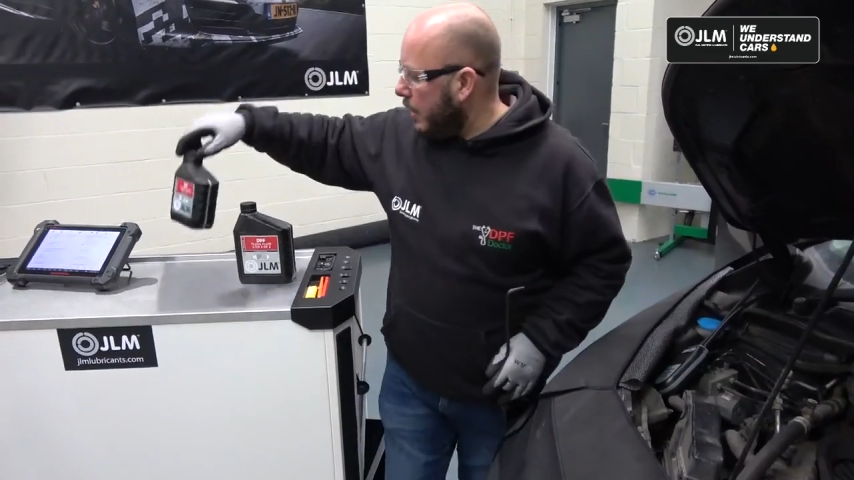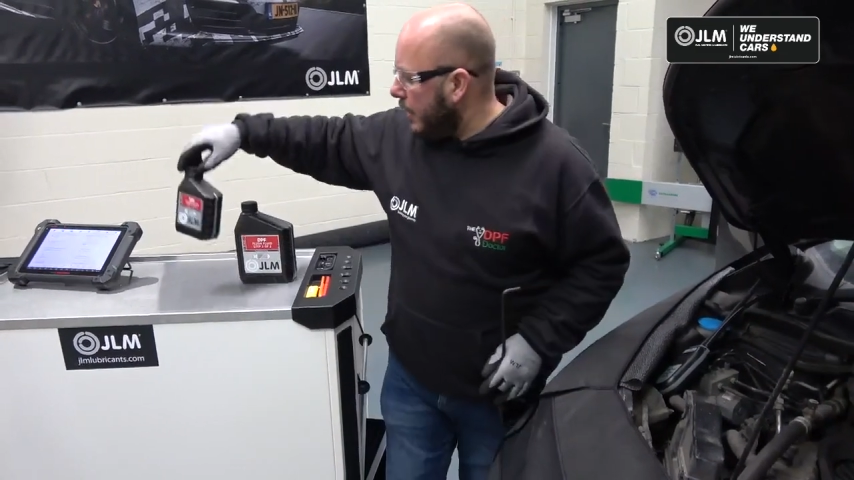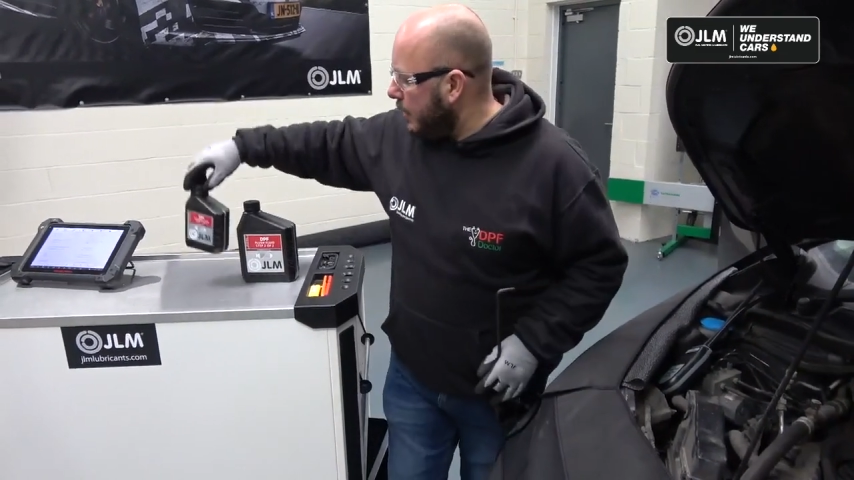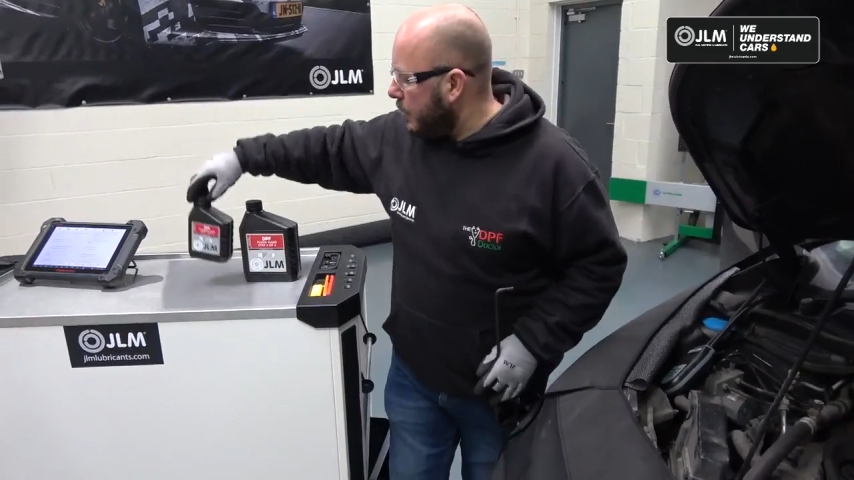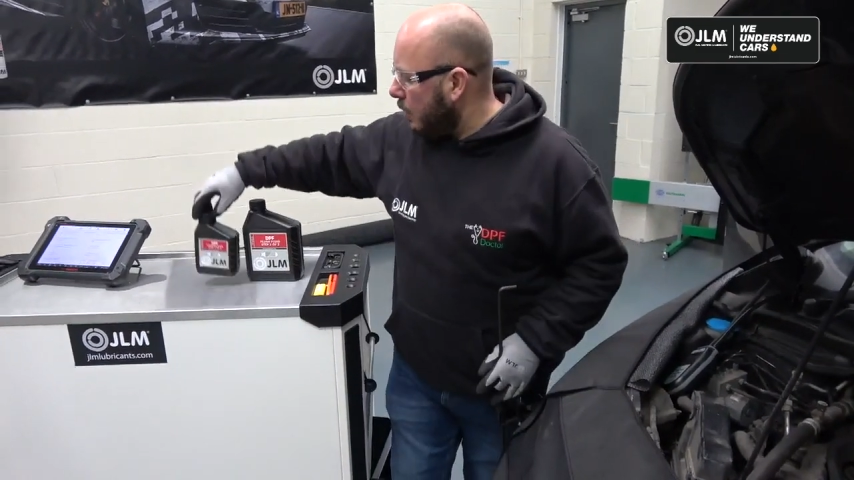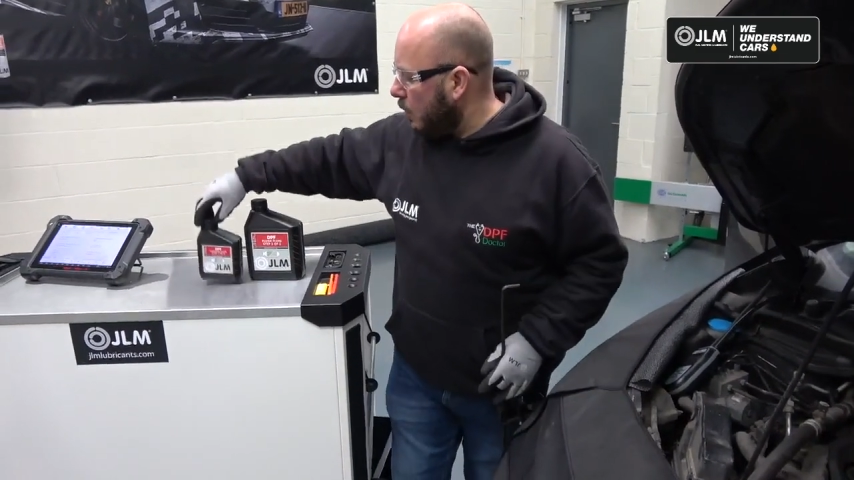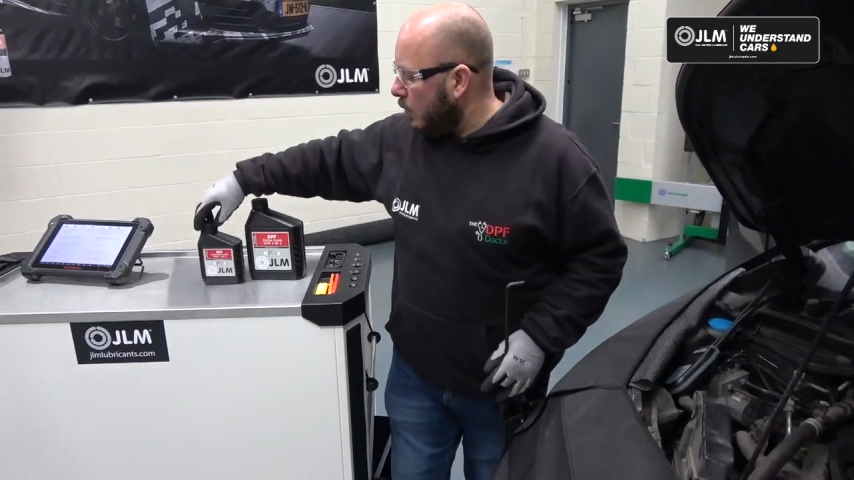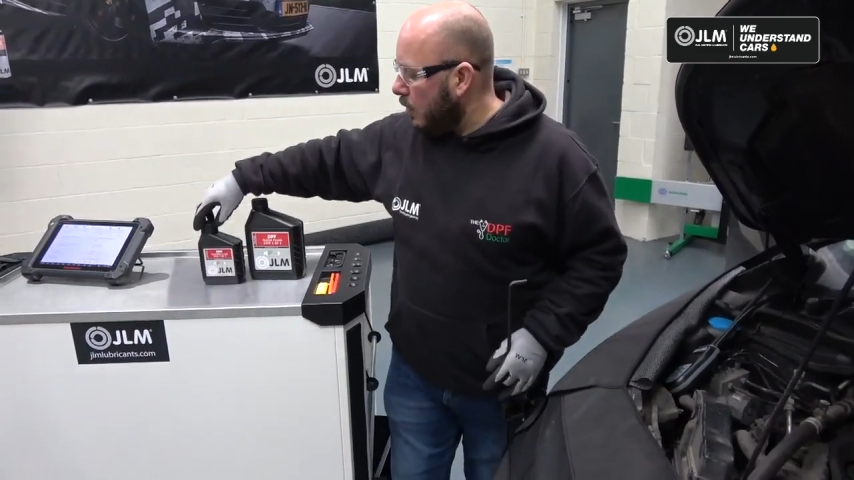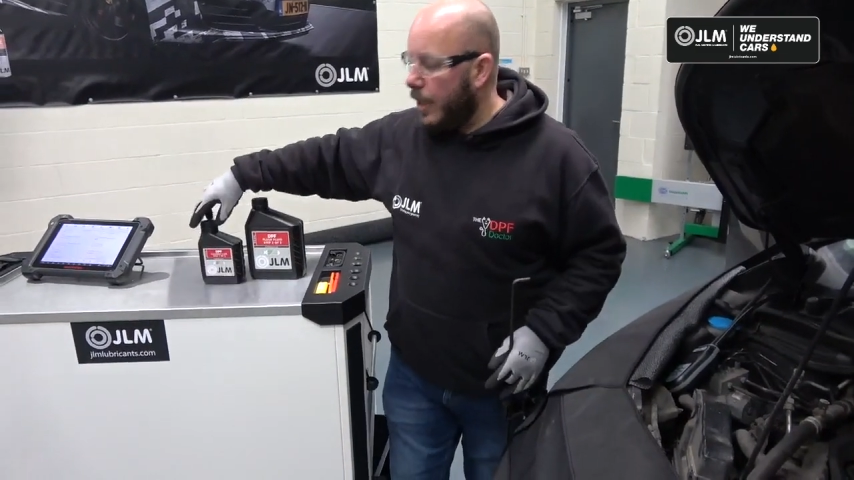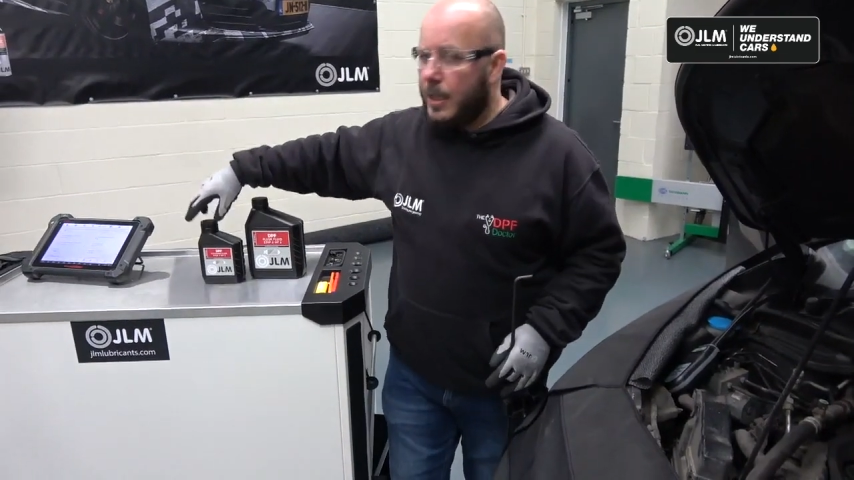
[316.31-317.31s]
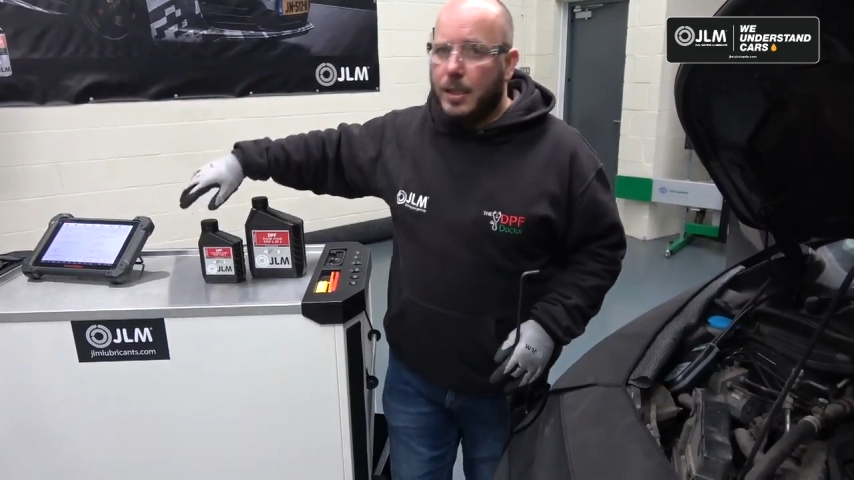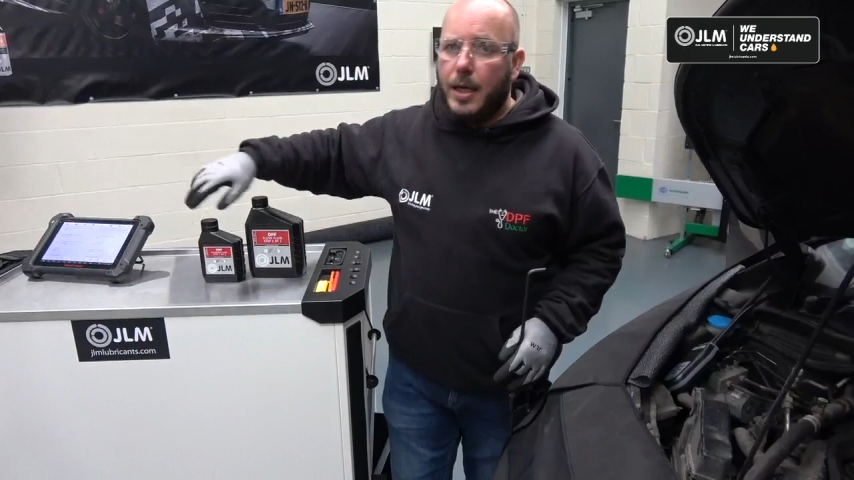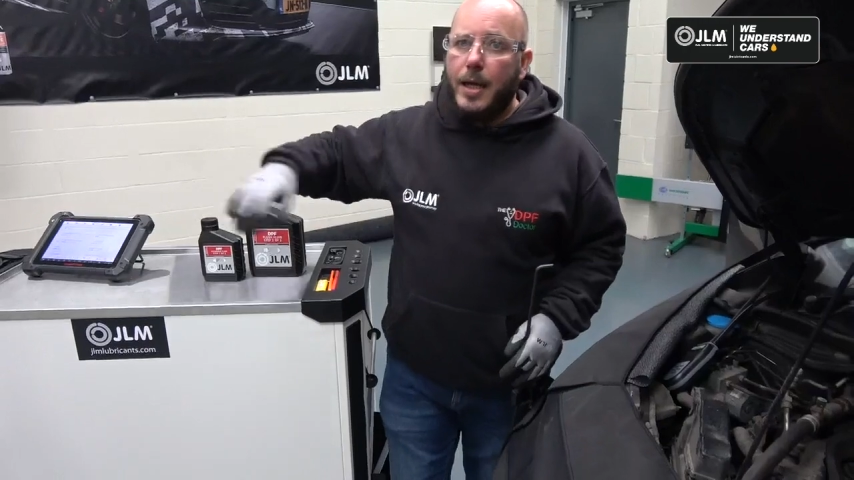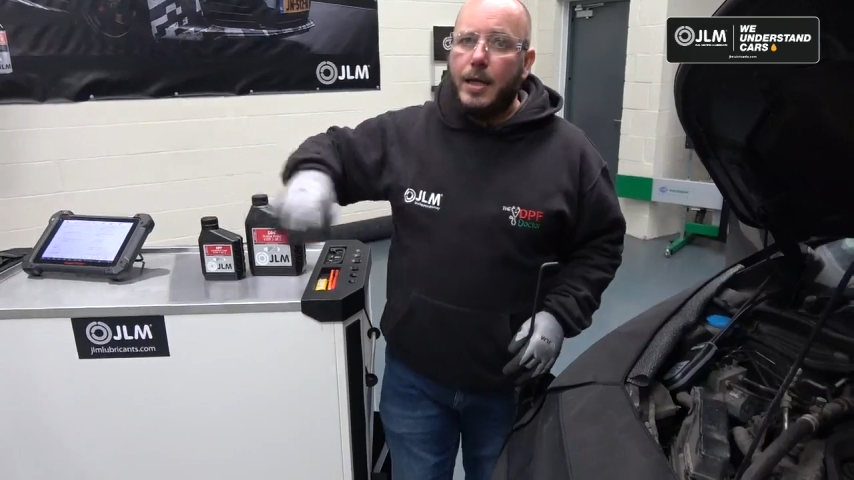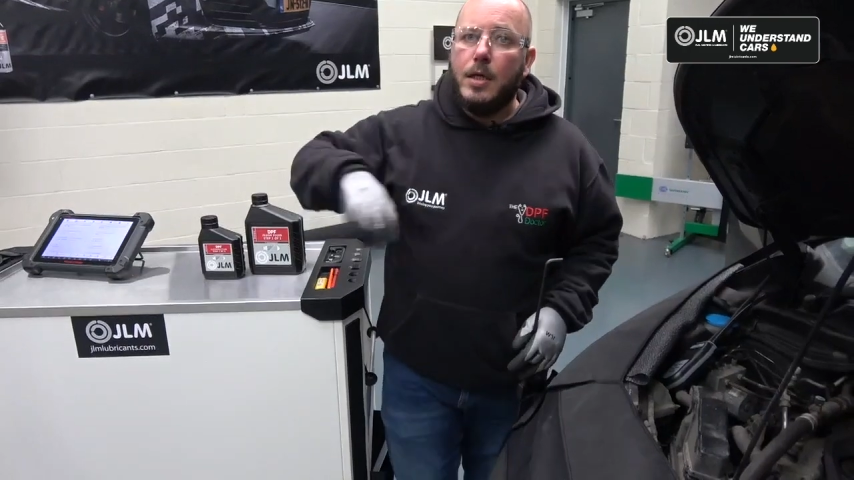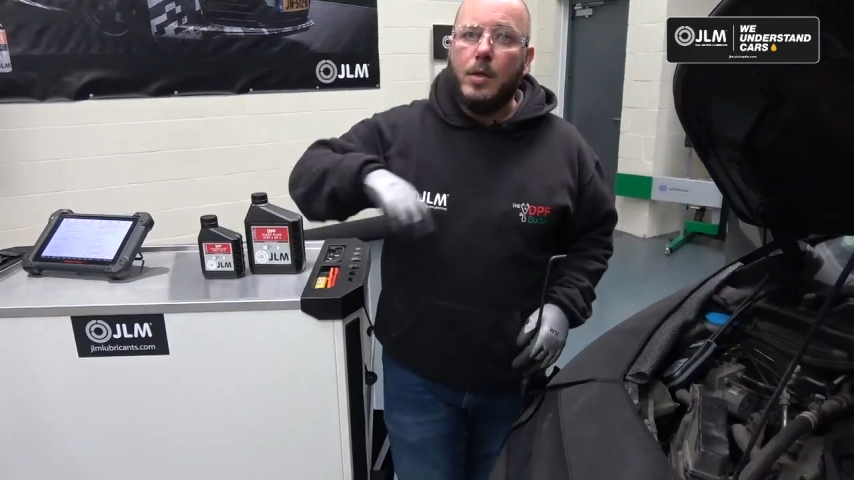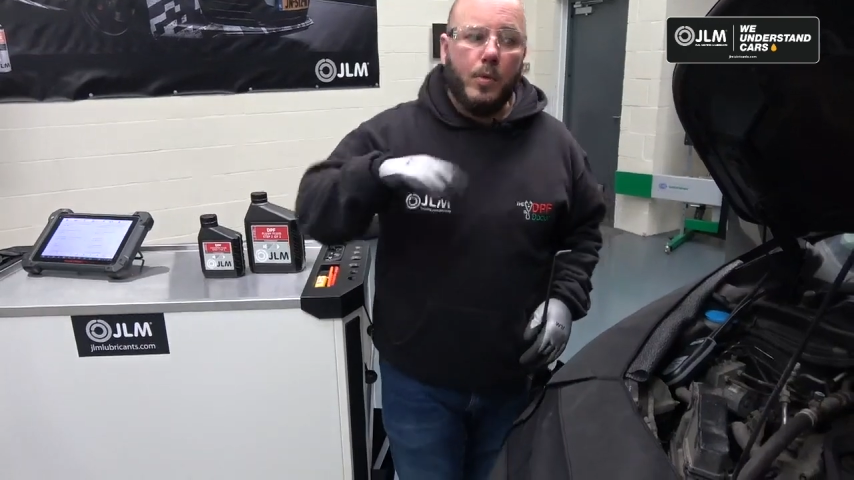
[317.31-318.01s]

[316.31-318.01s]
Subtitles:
is all in there.